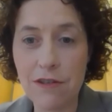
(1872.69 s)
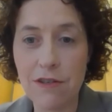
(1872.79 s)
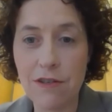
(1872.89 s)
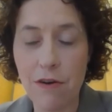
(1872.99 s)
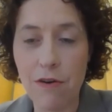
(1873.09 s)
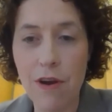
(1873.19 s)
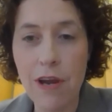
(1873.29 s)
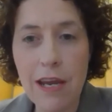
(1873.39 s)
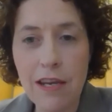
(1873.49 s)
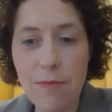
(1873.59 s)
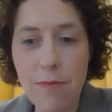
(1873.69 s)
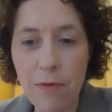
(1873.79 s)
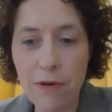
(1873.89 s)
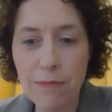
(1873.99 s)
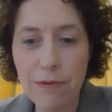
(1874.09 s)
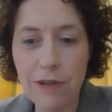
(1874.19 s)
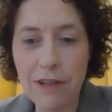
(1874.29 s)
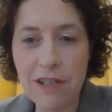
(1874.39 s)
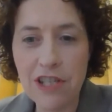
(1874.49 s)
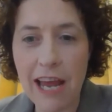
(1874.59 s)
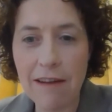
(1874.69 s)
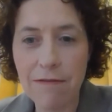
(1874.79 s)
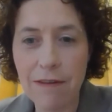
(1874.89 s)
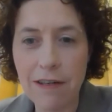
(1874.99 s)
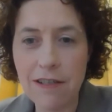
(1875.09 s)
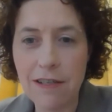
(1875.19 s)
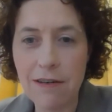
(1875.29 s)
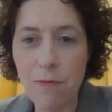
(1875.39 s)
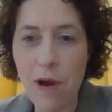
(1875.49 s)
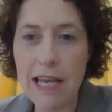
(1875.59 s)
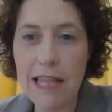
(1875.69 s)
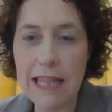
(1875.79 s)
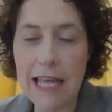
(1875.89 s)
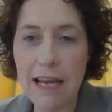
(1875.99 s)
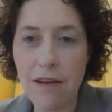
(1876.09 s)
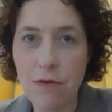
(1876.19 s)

So you might want to put in the chat function a way that they